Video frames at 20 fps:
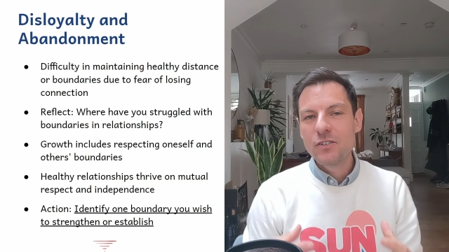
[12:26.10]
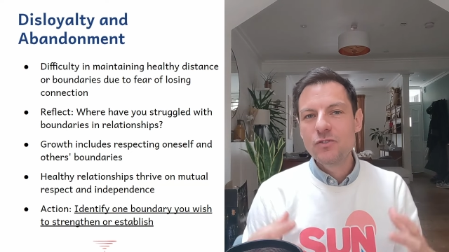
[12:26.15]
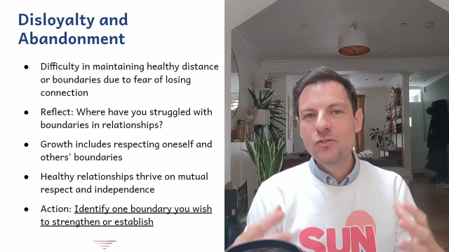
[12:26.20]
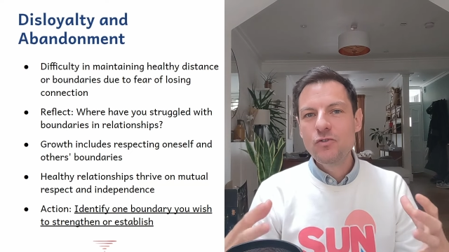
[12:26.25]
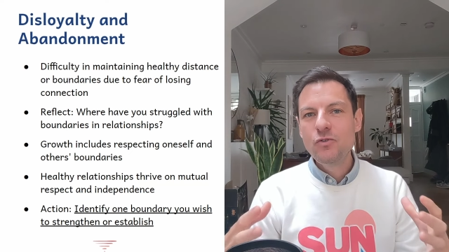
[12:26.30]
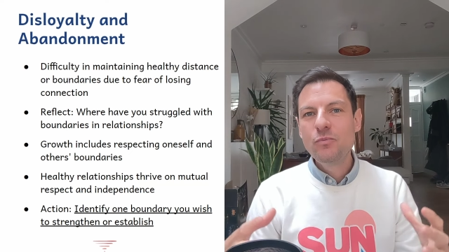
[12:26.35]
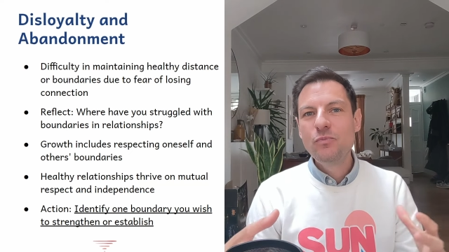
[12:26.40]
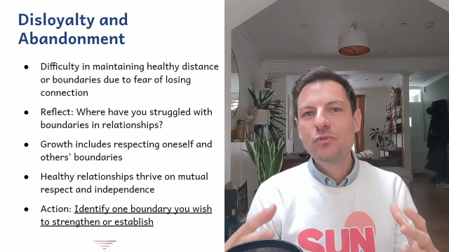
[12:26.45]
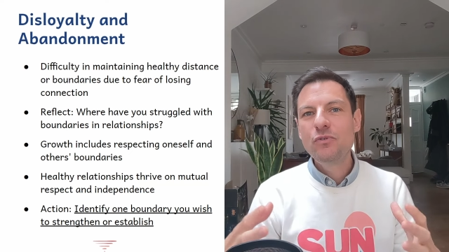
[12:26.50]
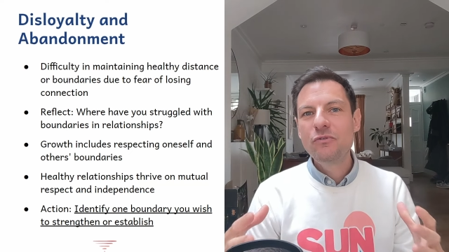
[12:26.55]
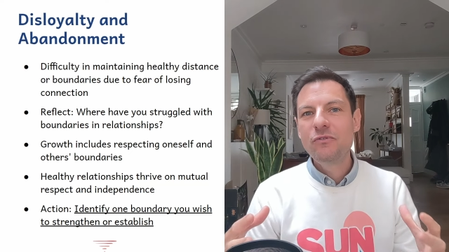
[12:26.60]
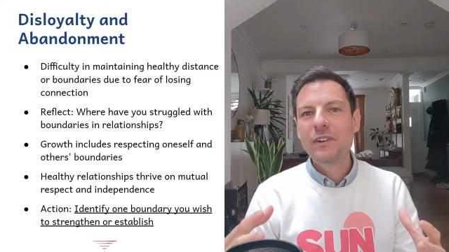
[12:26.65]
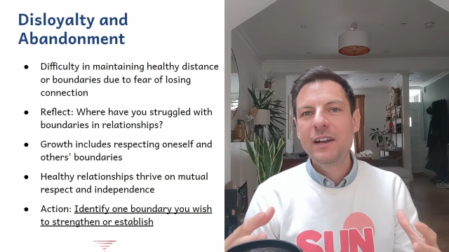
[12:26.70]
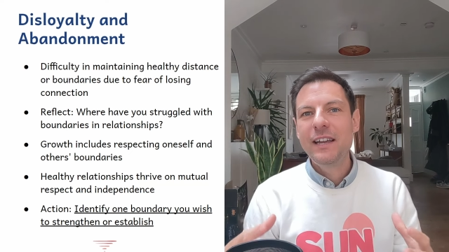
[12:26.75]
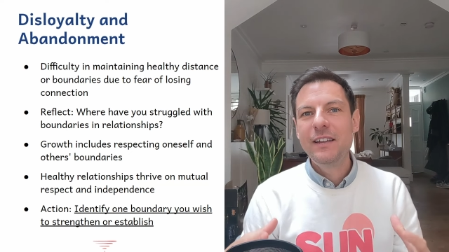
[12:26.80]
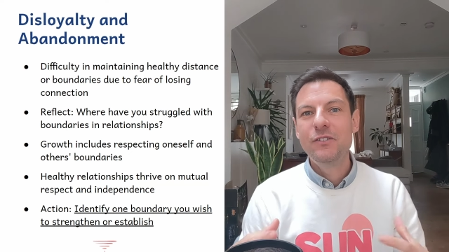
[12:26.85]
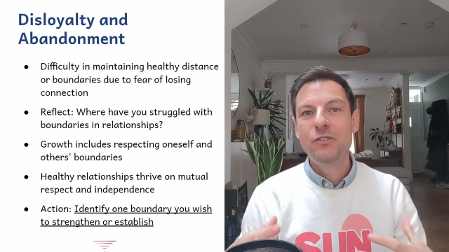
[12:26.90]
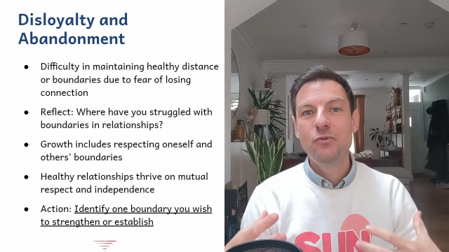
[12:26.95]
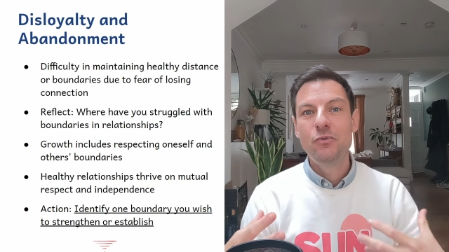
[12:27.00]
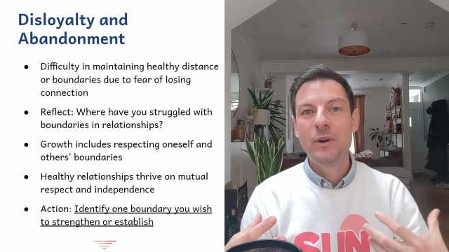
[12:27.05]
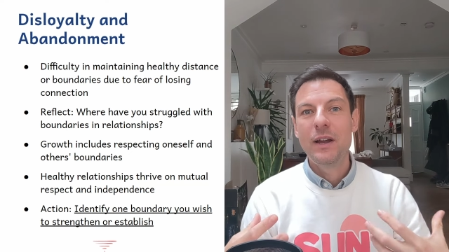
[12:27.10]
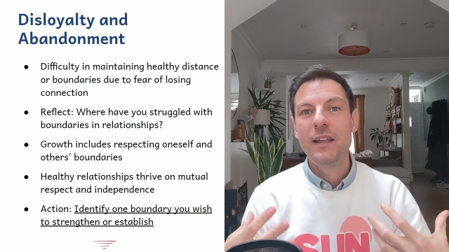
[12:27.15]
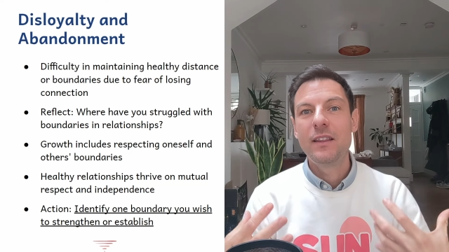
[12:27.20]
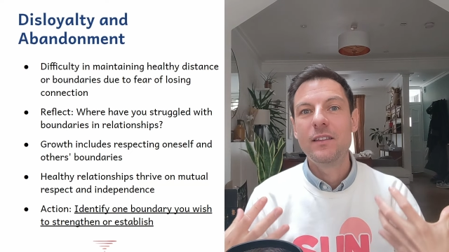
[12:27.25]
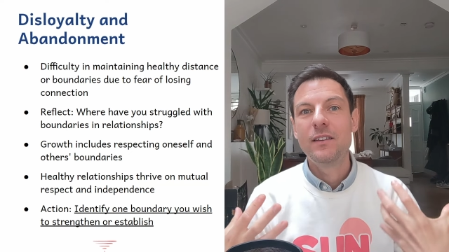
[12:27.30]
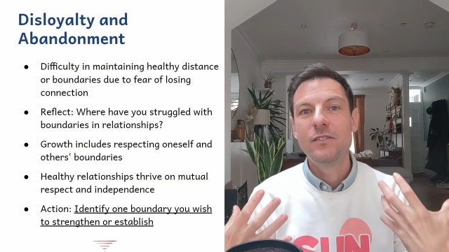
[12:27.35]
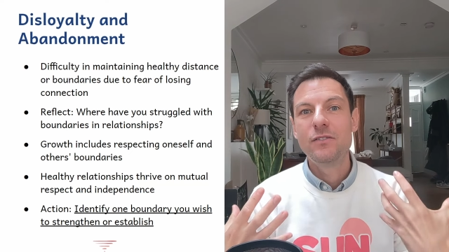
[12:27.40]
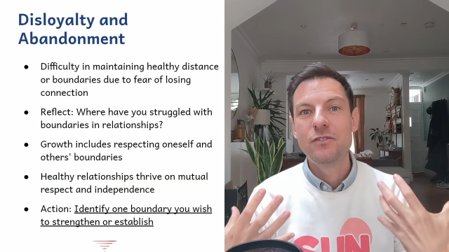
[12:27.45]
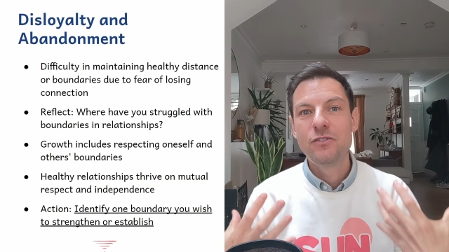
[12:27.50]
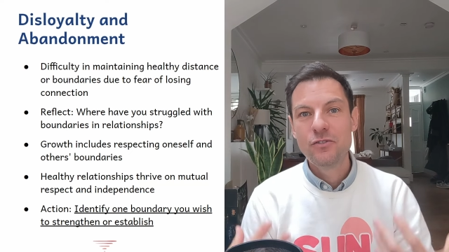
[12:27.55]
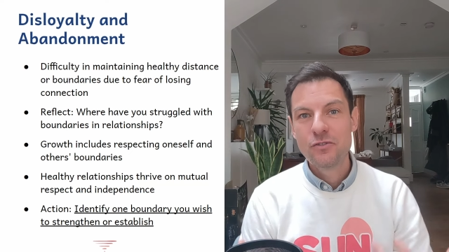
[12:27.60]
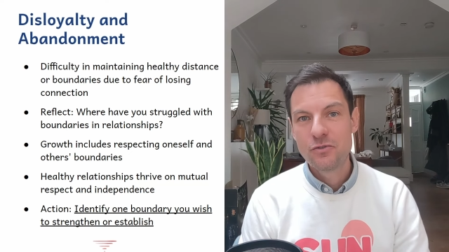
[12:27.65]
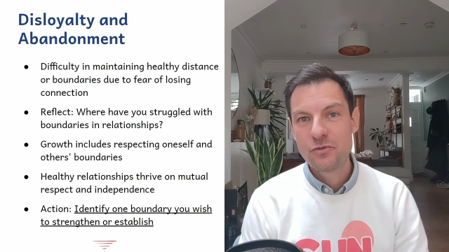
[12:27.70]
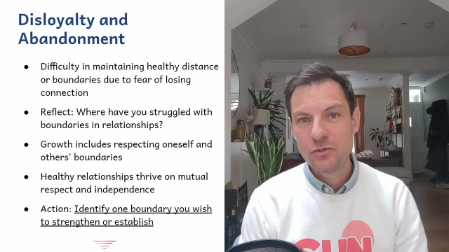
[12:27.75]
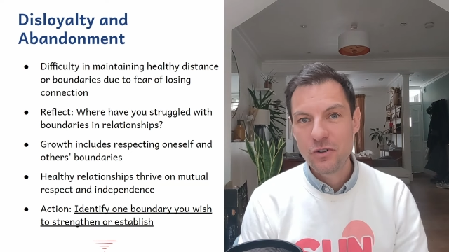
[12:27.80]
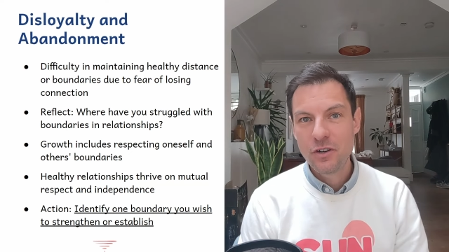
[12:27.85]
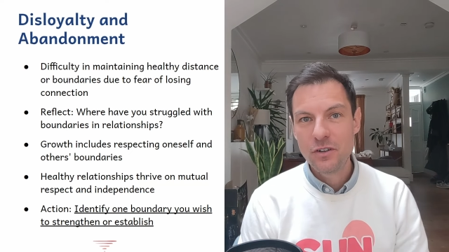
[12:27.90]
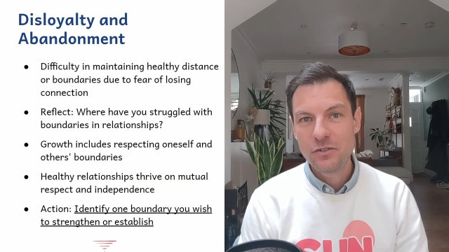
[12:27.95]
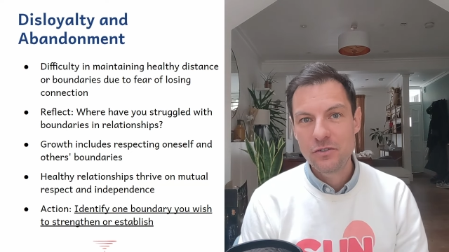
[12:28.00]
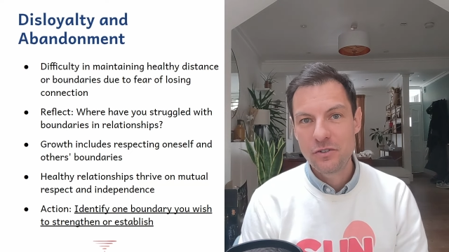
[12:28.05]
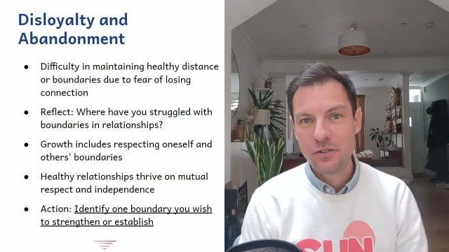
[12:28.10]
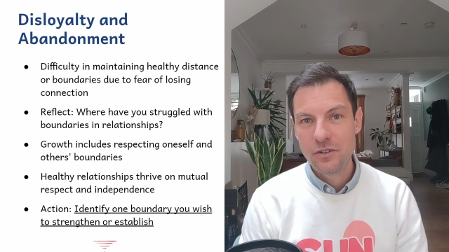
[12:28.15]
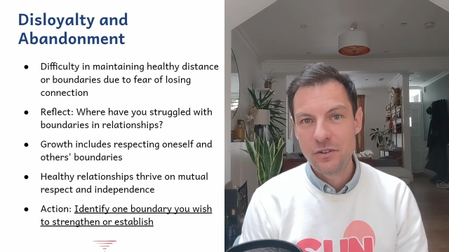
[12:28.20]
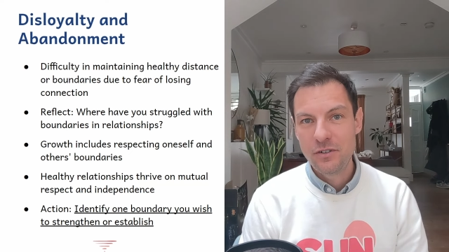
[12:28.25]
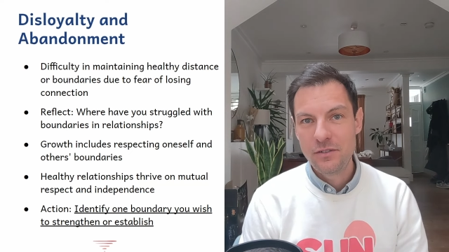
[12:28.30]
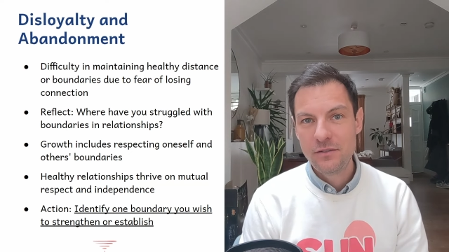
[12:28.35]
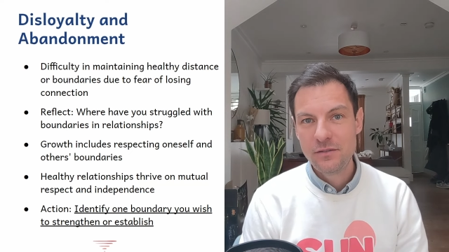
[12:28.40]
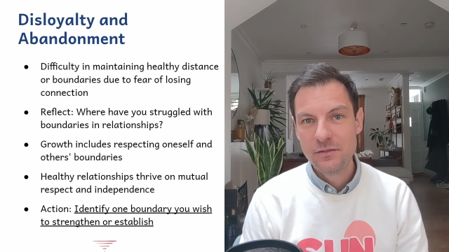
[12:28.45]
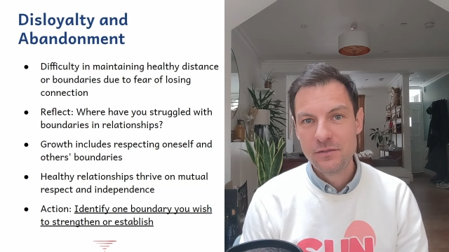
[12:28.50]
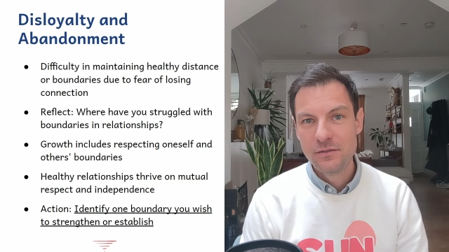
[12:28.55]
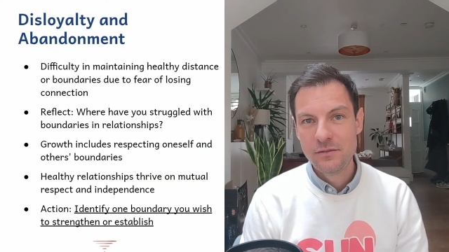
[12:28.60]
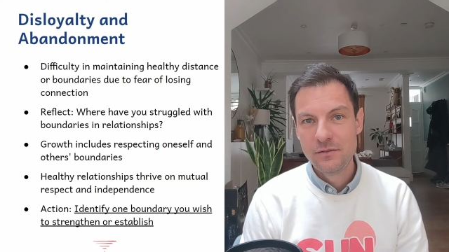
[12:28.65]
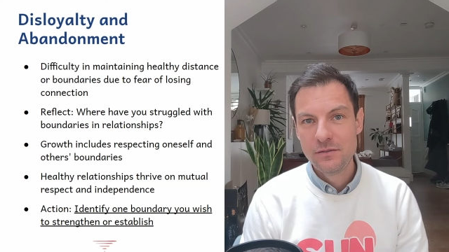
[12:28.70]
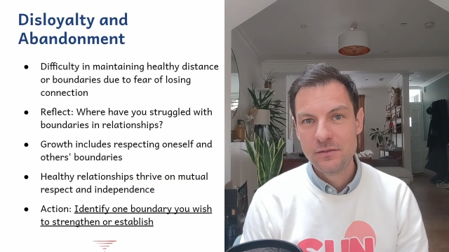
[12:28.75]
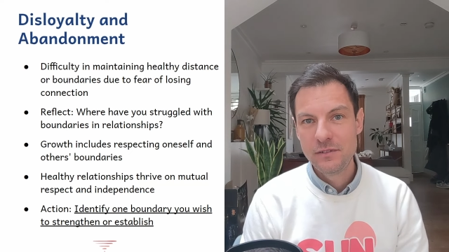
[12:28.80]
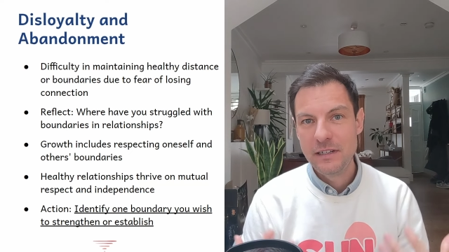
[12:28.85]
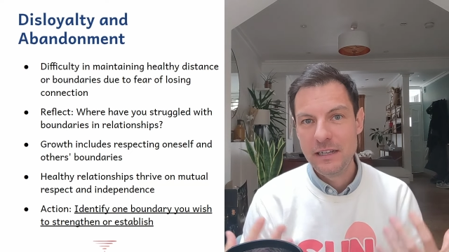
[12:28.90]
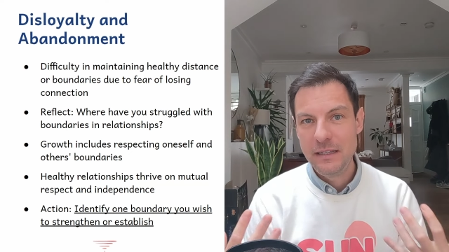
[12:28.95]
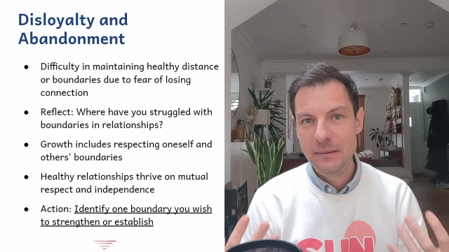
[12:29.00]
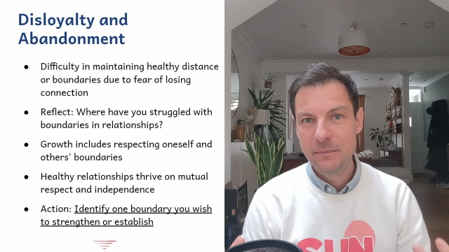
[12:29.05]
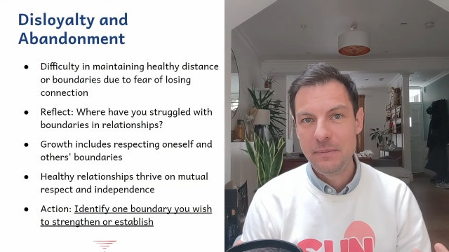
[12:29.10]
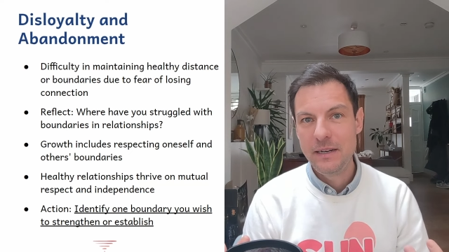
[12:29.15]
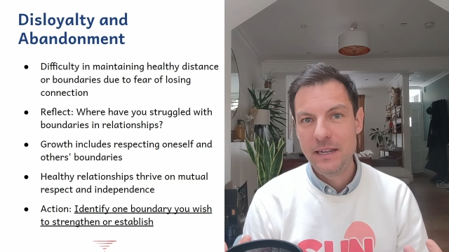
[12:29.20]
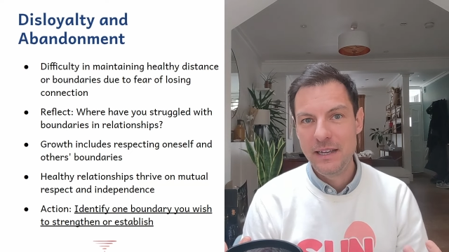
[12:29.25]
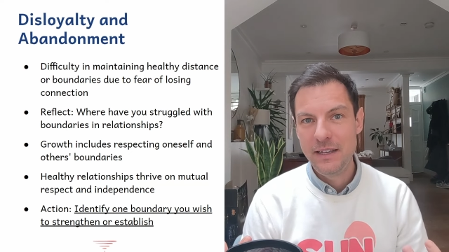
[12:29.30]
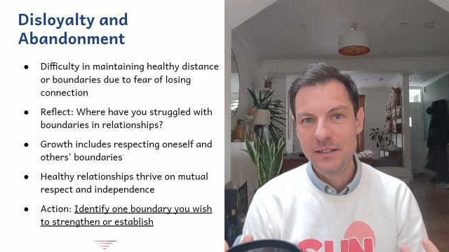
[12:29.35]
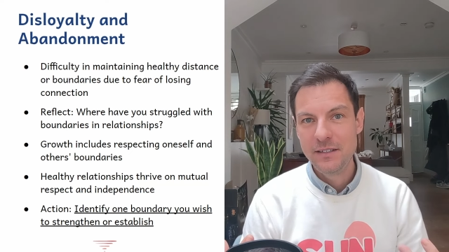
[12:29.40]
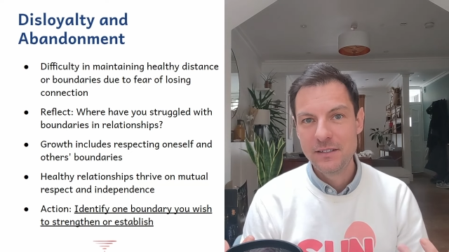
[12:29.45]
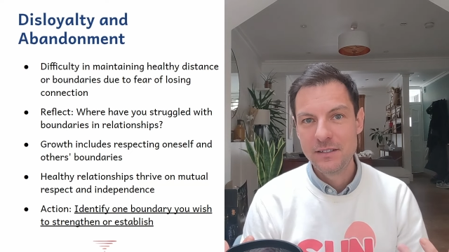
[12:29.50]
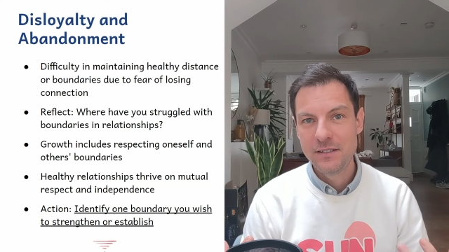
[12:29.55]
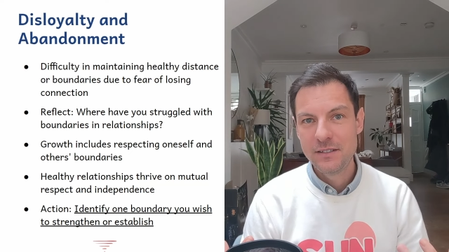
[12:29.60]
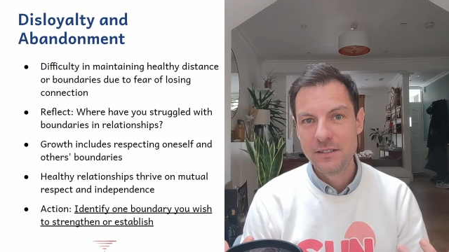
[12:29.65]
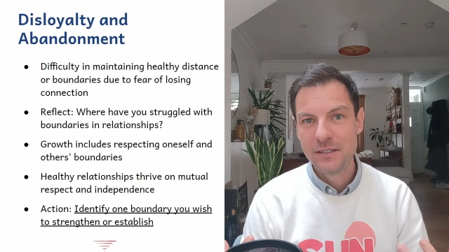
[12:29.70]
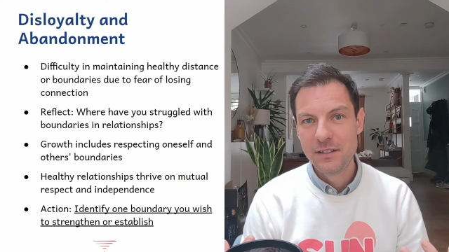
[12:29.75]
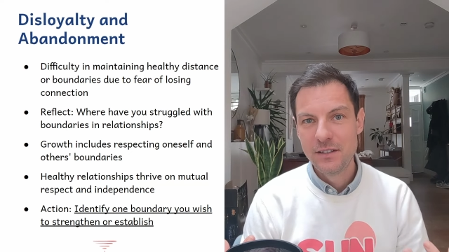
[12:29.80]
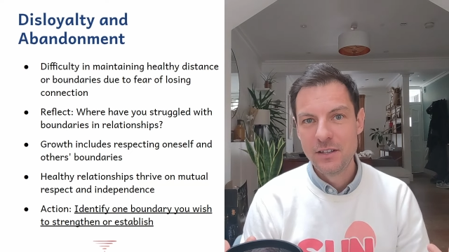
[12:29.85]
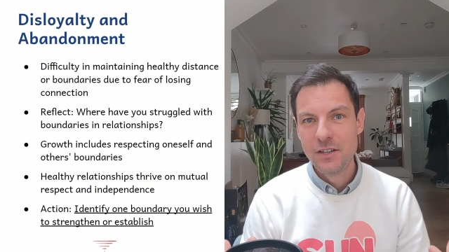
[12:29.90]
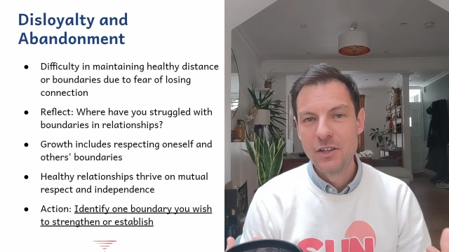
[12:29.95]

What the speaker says: to provide the right structure in place,